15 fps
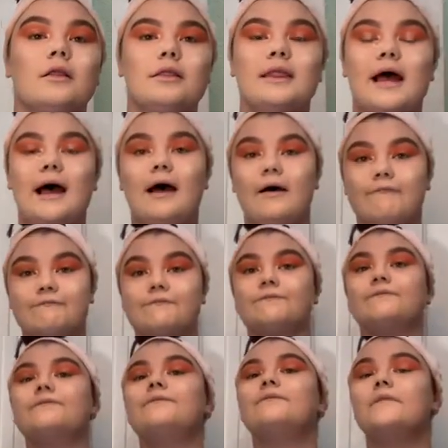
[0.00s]
that
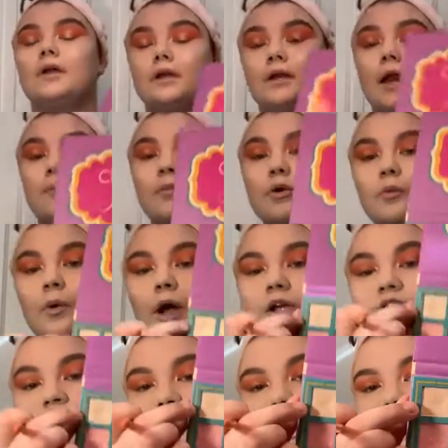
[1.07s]
number
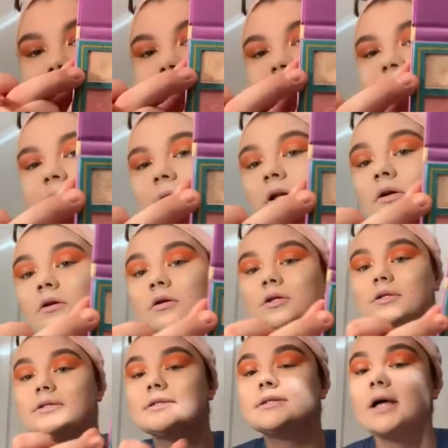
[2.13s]
one shade, this one,
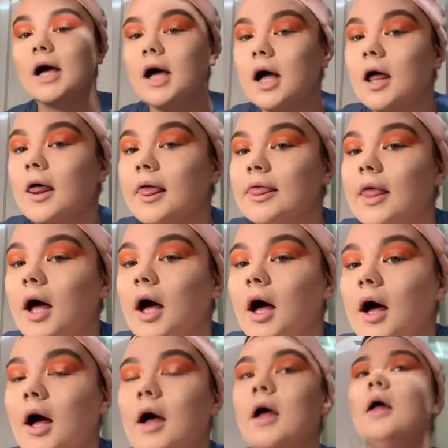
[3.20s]
to
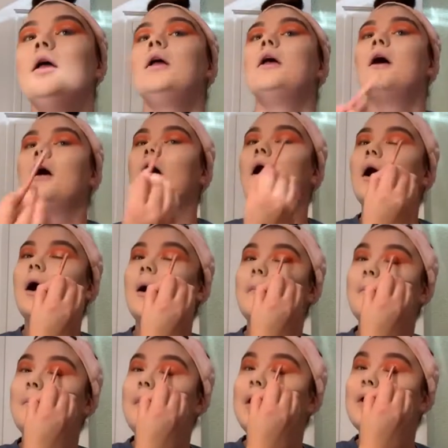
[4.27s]

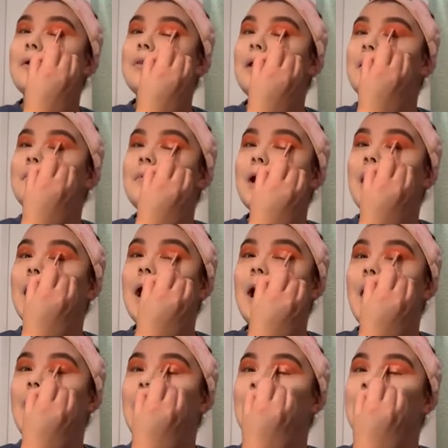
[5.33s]
the middle of my
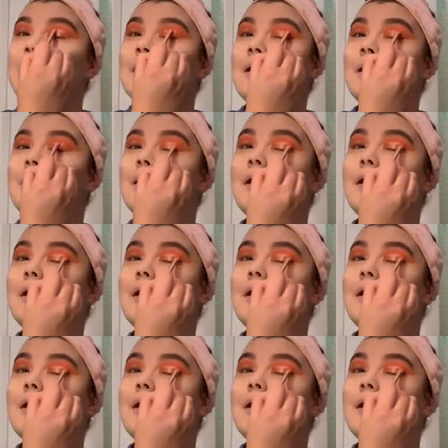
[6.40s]
eye